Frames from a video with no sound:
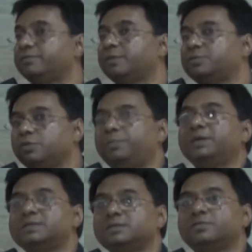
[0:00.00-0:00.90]
from
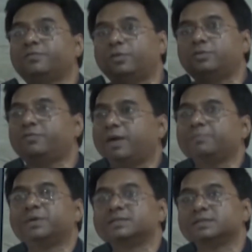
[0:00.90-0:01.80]
2% to 4 to
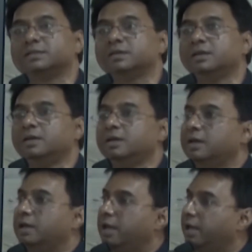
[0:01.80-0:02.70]
5%,
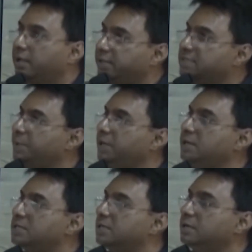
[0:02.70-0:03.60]
health
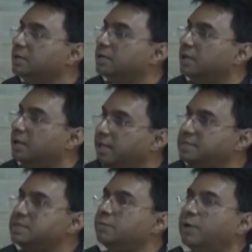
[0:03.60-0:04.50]
expenditure
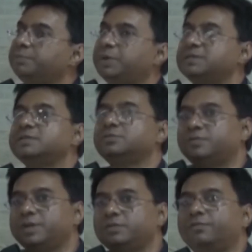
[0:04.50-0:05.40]
less than 1% to
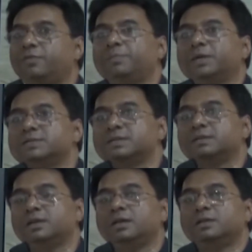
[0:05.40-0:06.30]
3 to
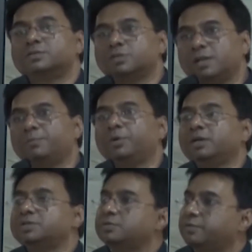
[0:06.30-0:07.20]
4%, social
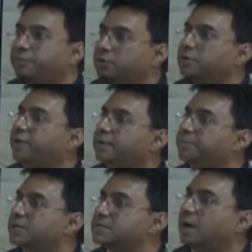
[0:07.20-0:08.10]
protection to 4 to
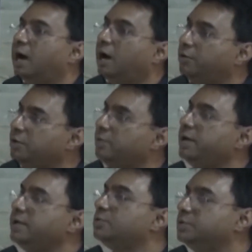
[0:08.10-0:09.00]
5%, how do you
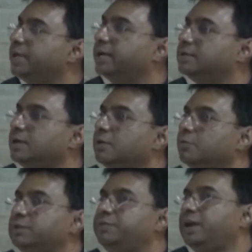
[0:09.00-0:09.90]
really do that
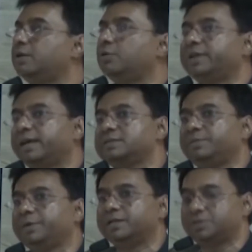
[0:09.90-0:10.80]
with very low tax
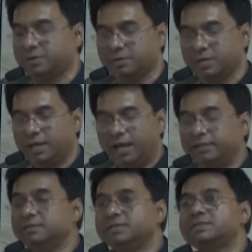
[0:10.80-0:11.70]
GDP ratio? I
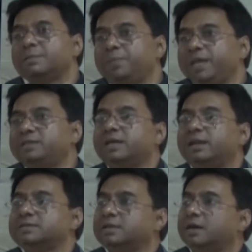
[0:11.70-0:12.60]
think this is a big
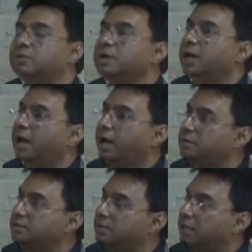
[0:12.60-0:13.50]
challenge now. And